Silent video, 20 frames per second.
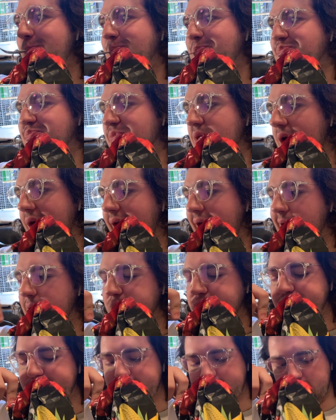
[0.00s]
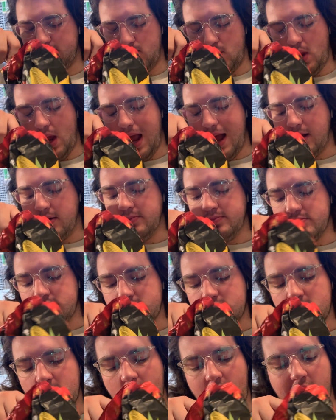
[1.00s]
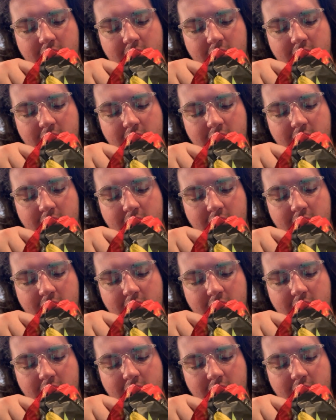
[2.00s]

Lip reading: when you're eating